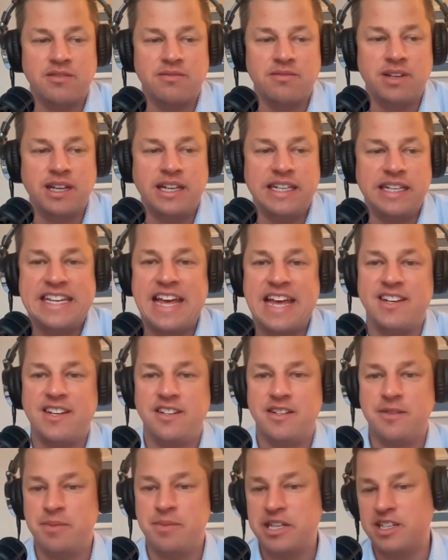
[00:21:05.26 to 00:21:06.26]
intended to
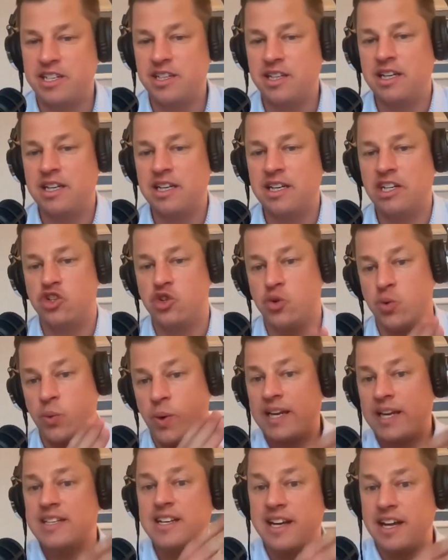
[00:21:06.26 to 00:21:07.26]
be
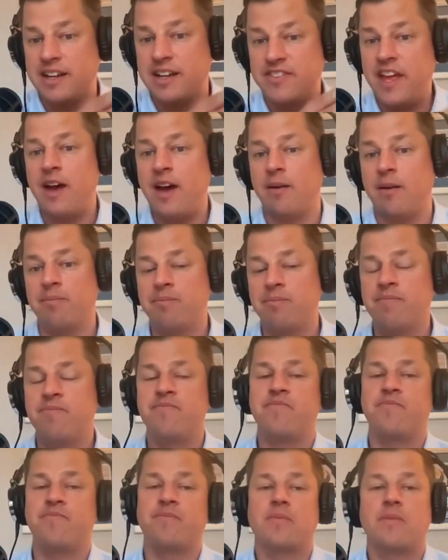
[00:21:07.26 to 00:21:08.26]
directed at them.
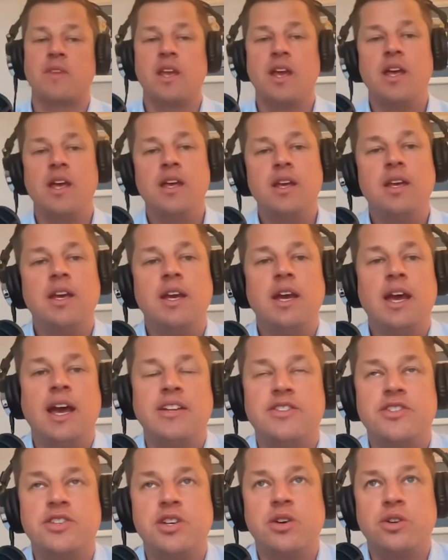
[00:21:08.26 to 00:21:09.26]
And
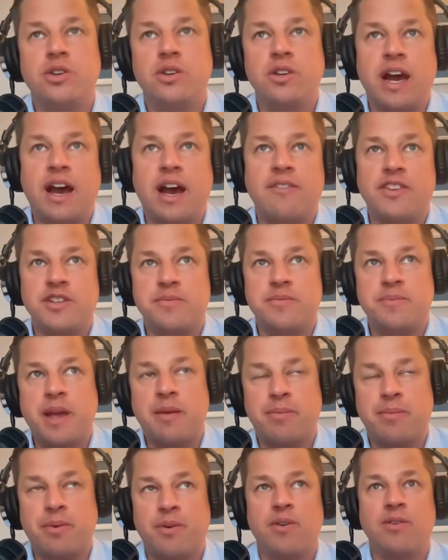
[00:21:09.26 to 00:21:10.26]
so you have these
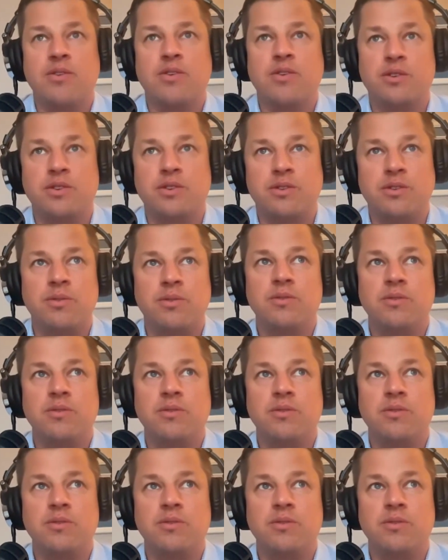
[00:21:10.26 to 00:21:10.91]
people who